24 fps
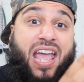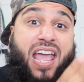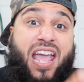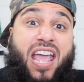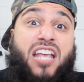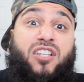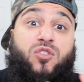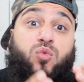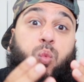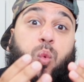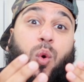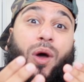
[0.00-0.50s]

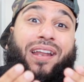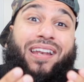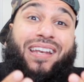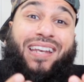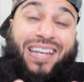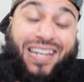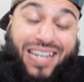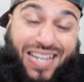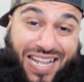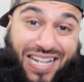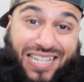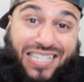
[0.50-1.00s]
is what
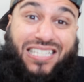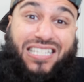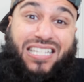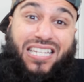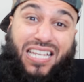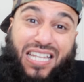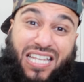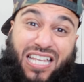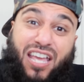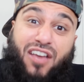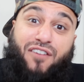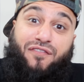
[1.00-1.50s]
needs to
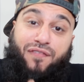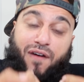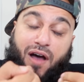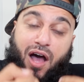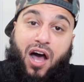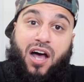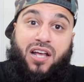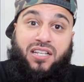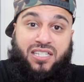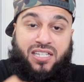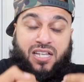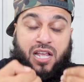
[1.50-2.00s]
give
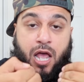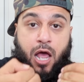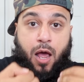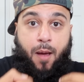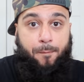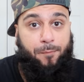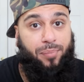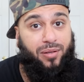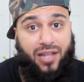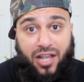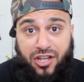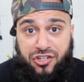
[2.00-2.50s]
us
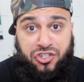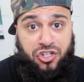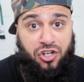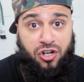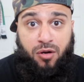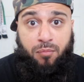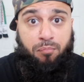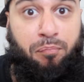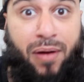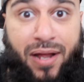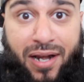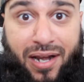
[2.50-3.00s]

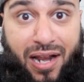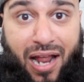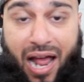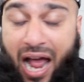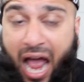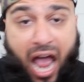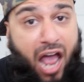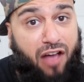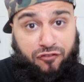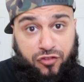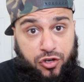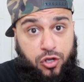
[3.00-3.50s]
pleasure. But
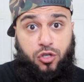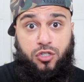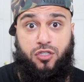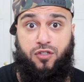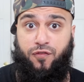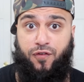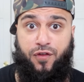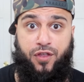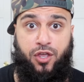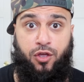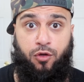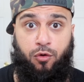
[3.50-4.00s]
I have news
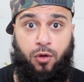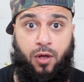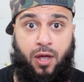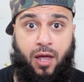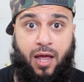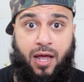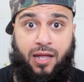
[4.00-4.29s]
for you.